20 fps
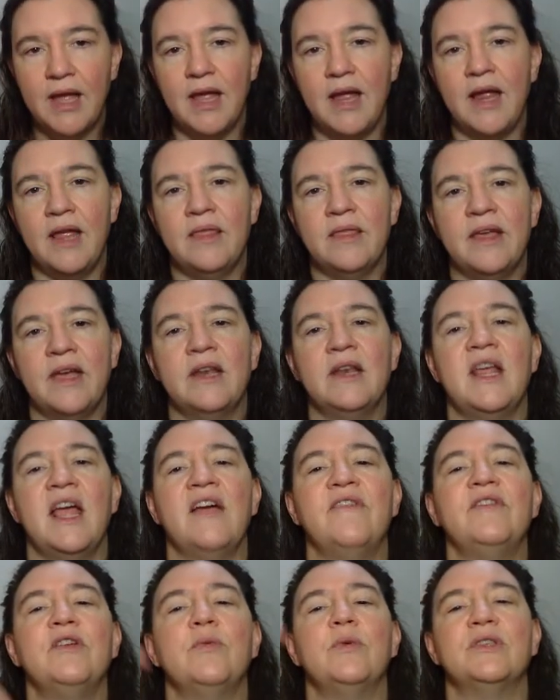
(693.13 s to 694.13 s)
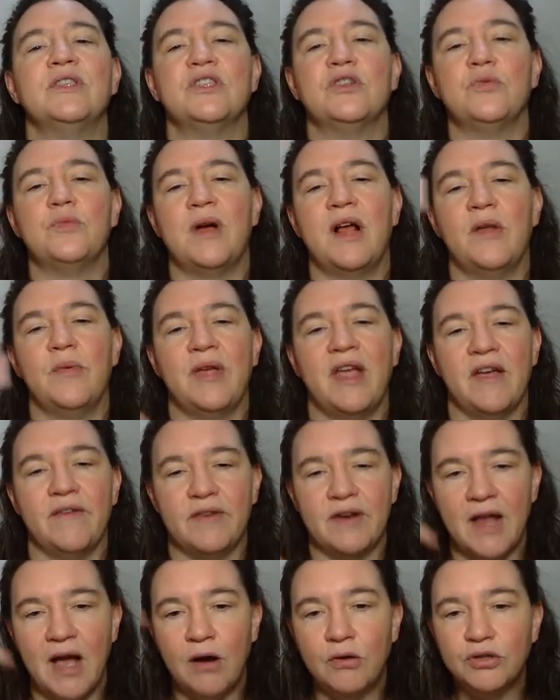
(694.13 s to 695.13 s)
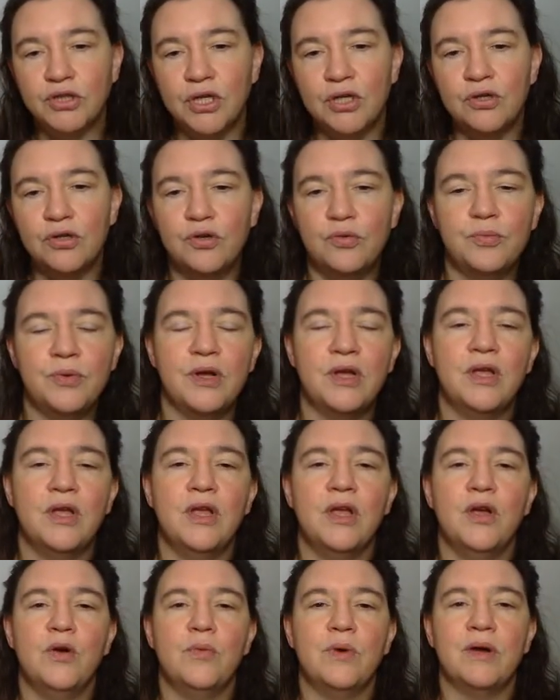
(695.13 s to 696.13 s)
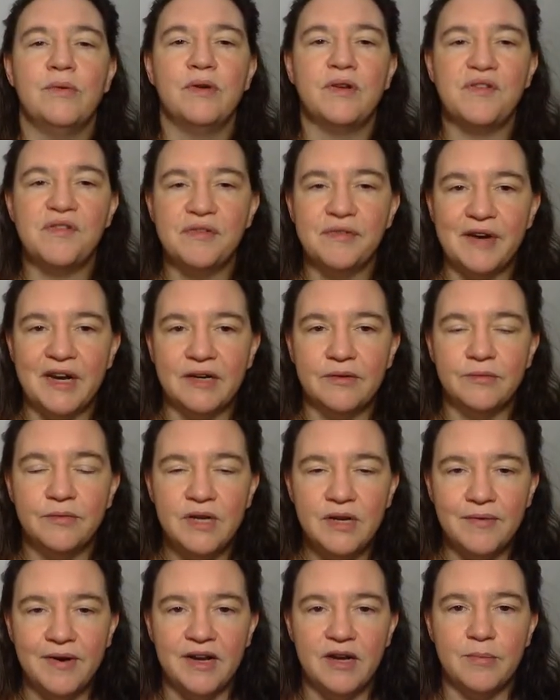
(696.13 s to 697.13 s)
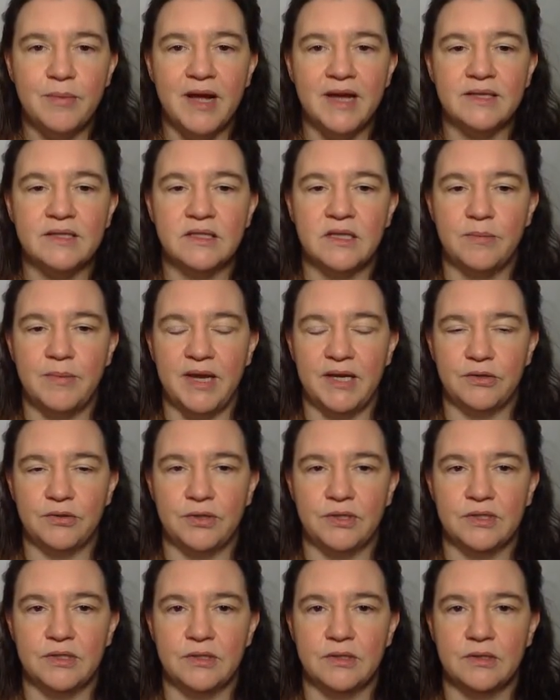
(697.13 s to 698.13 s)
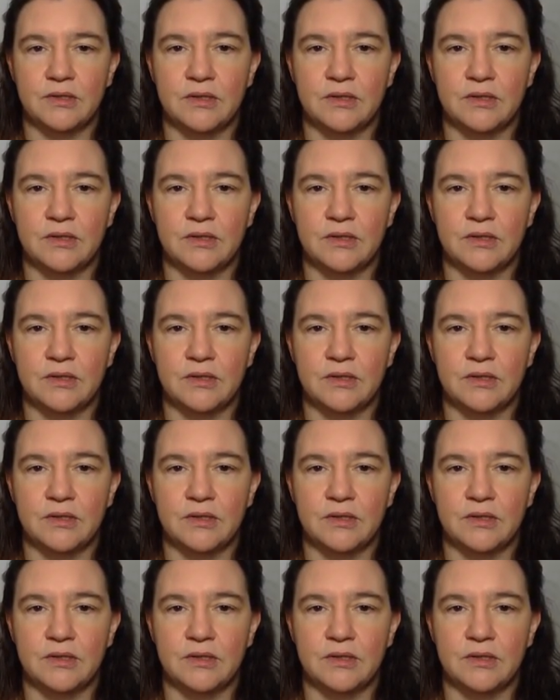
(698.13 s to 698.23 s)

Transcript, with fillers: and then every once in a while we have an outer loop where we re-randomize the matrix.